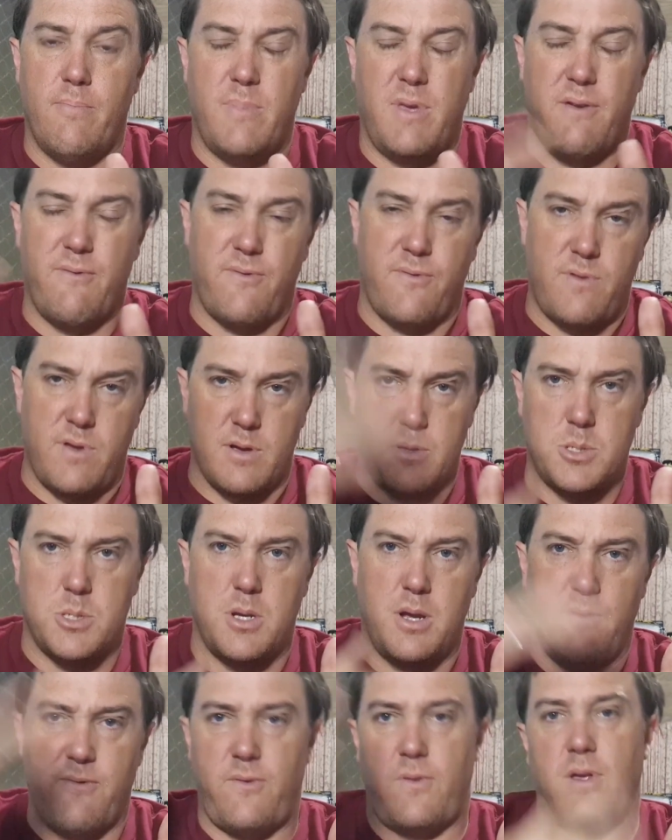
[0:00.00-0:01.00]

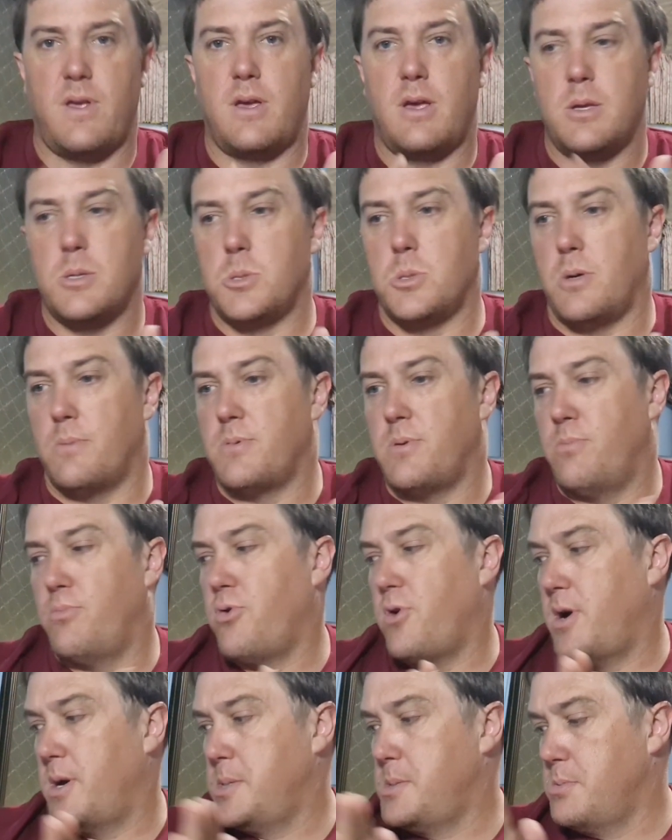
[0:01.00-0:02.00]
Everything gets dropped in
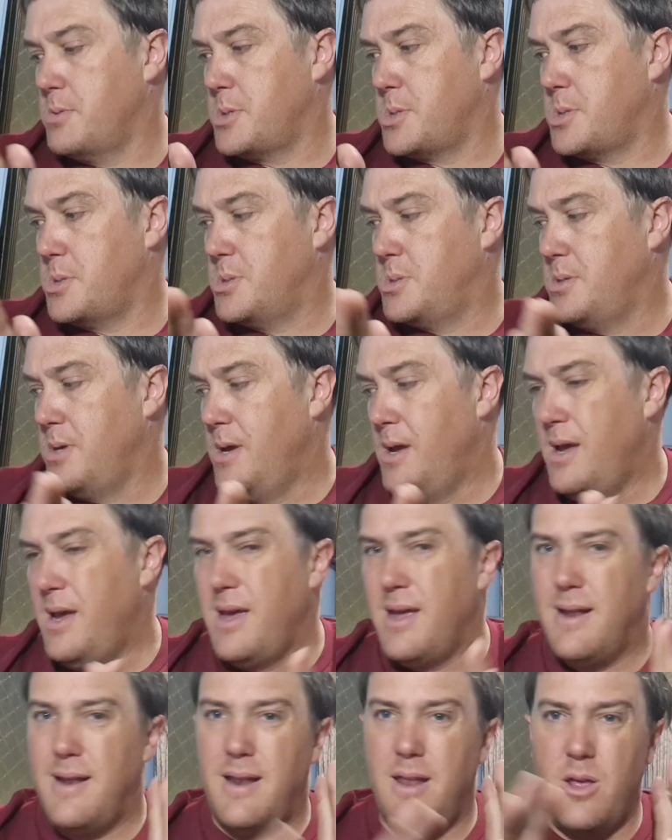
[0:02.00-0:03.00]
price, which is
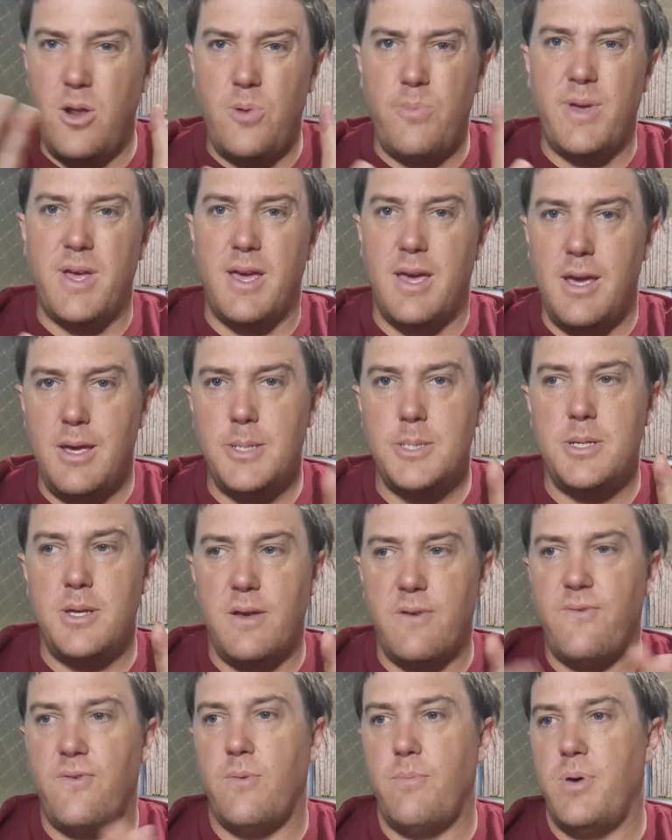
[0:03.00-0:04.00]
a little bit
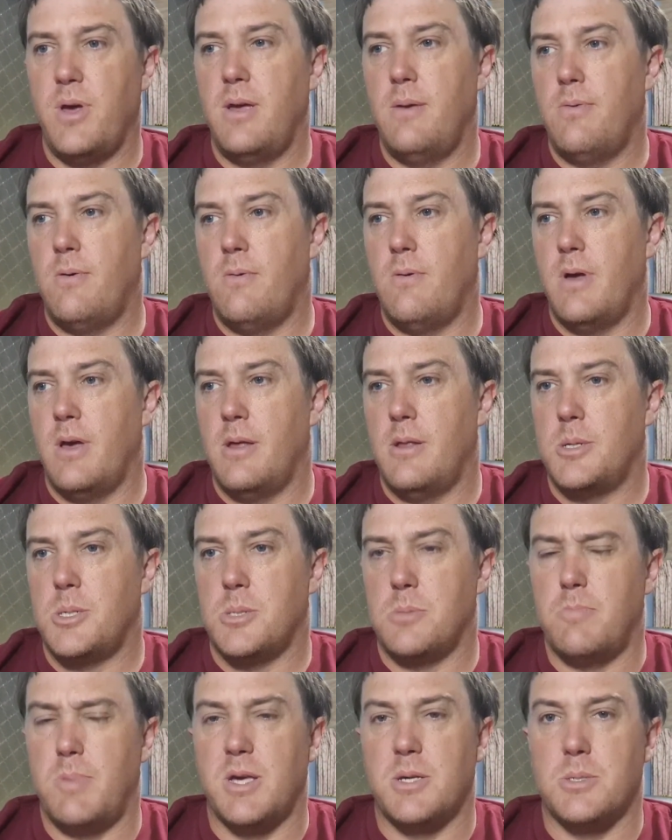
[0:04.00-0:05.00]
easier for people, and it
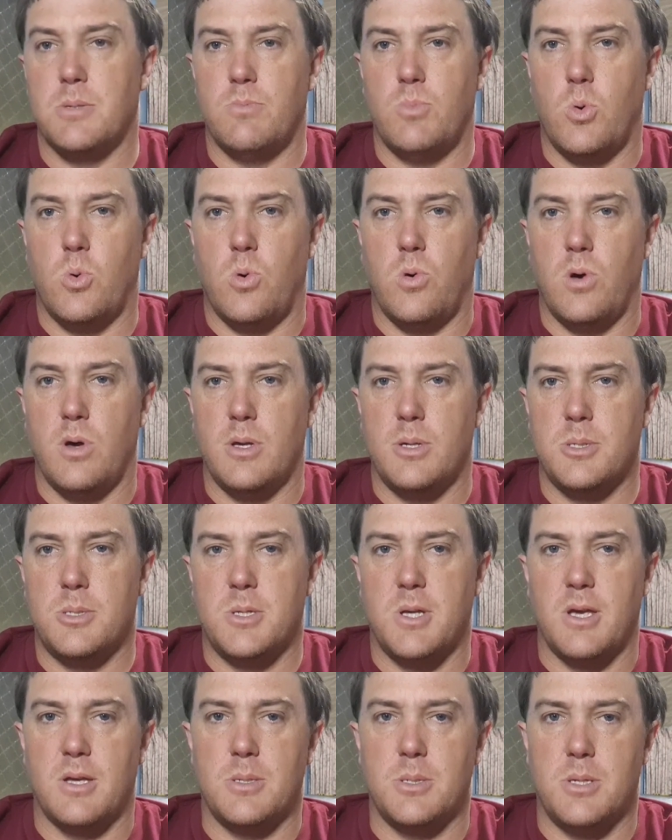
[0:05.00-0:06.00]
just makes it more
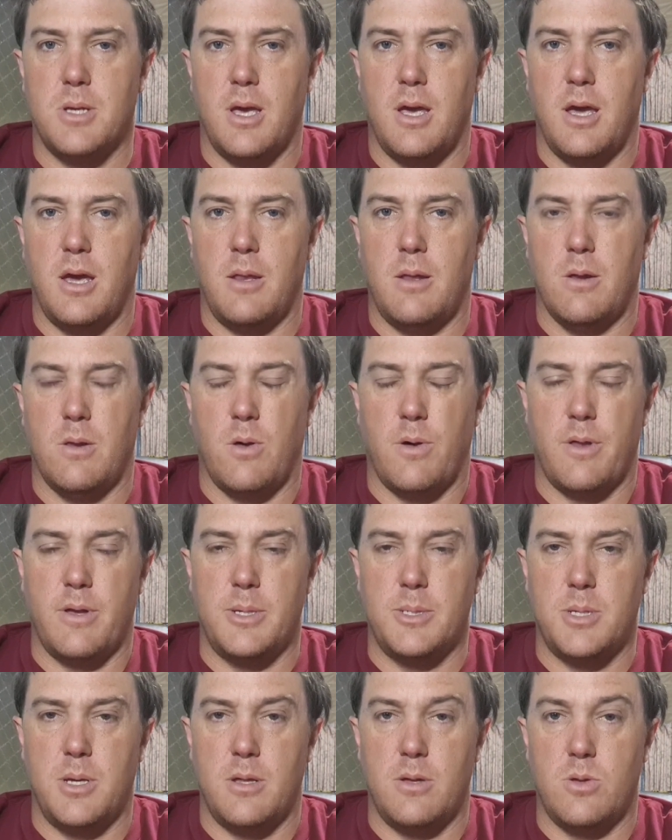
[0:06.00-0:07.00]
sense and a lot
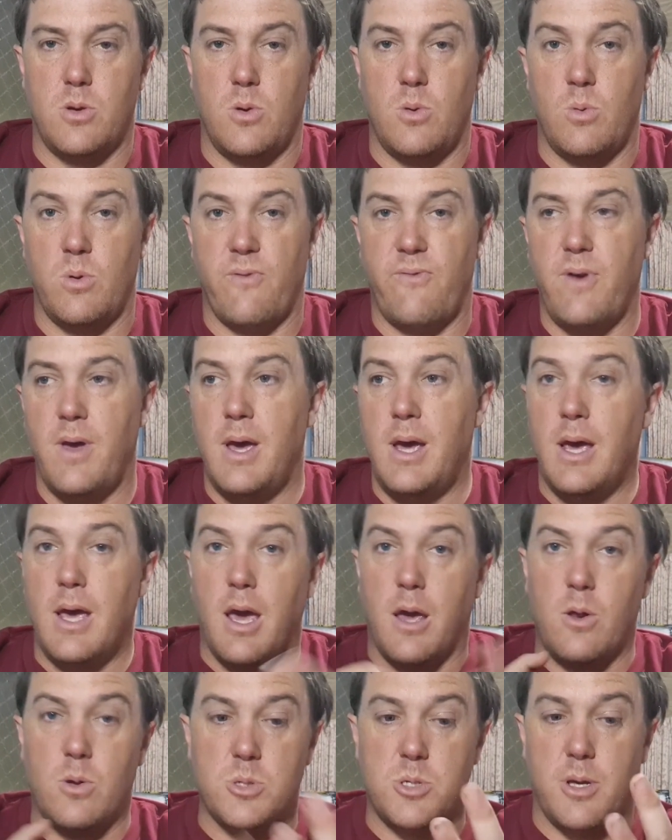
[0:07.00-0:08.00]
easier to deal with.
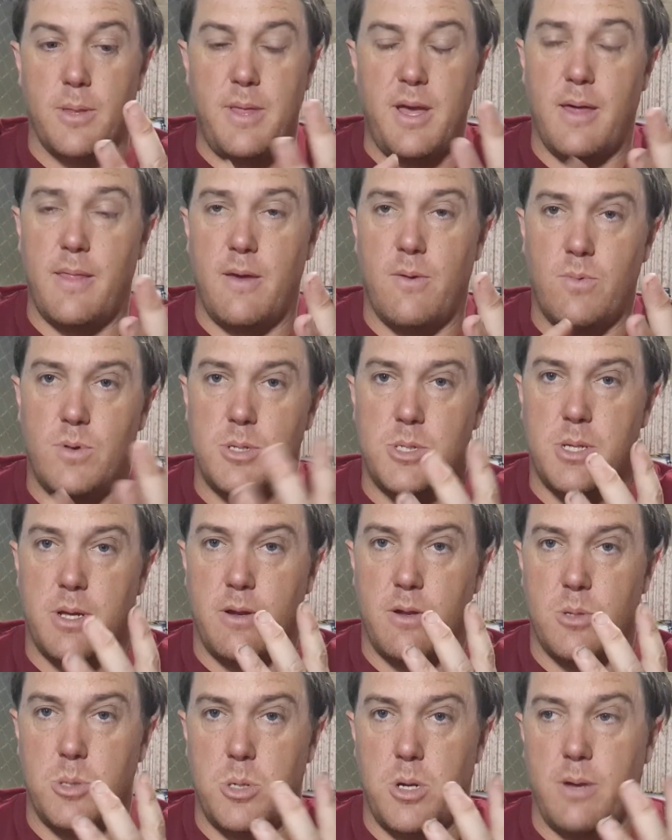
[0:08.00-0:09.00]
And also now that we're
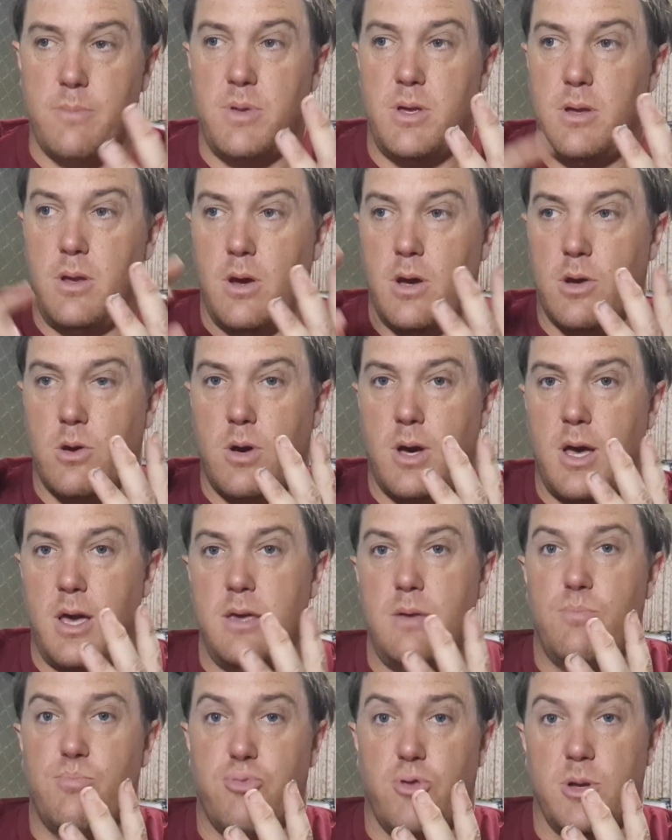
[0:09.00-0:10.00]
selling on Trade Me, I got
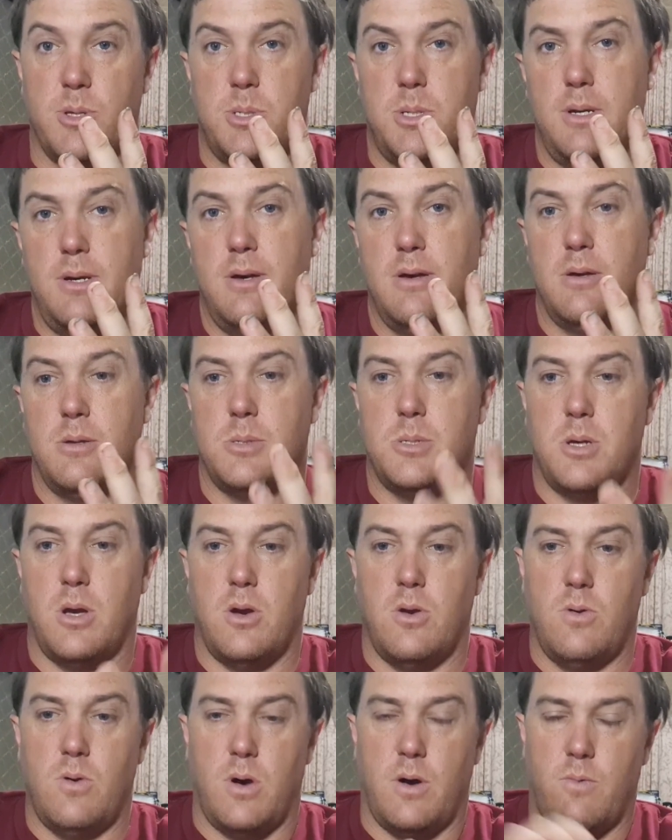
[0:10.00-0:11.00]
a printer,
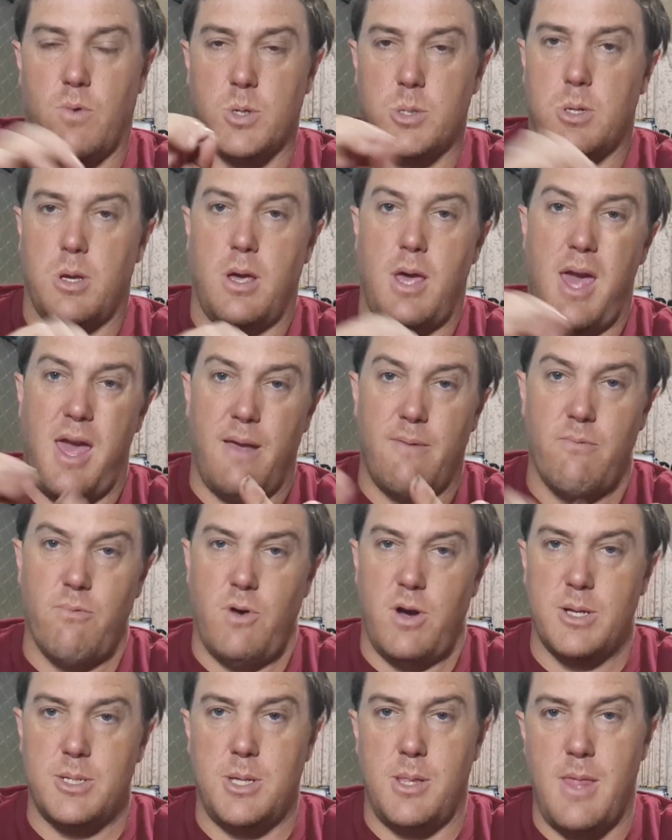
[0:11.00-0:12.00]
so I was
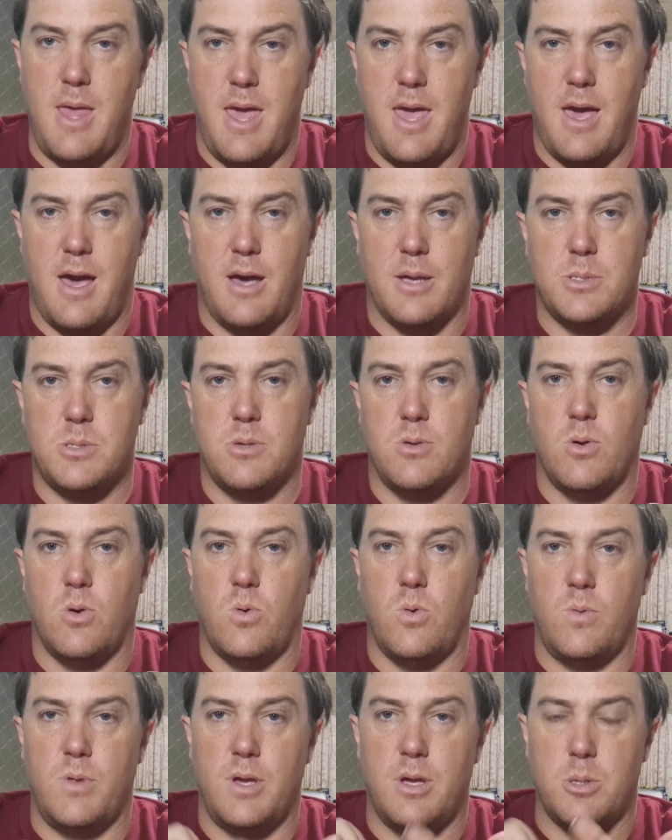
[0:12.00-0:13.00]
handwriting out
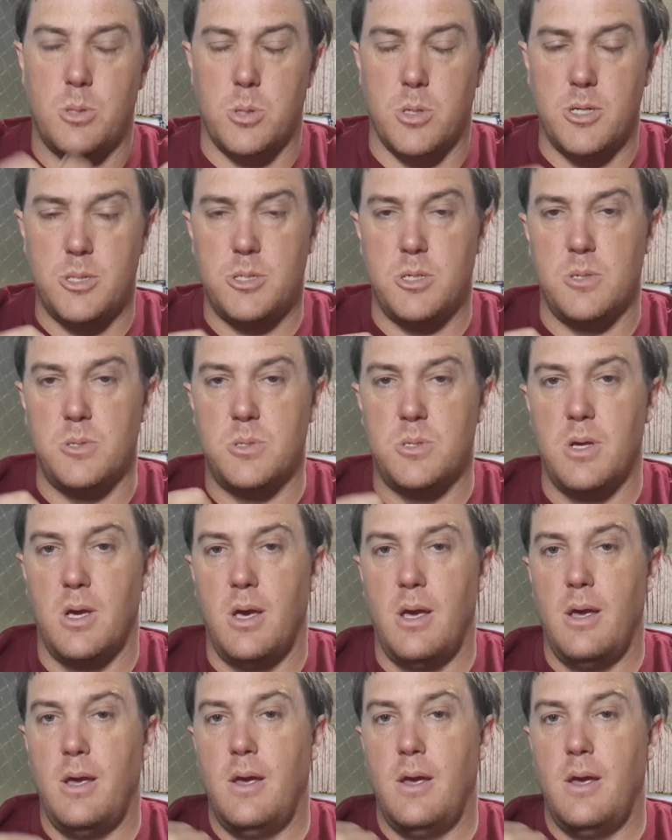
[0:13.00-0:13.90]
all the addresses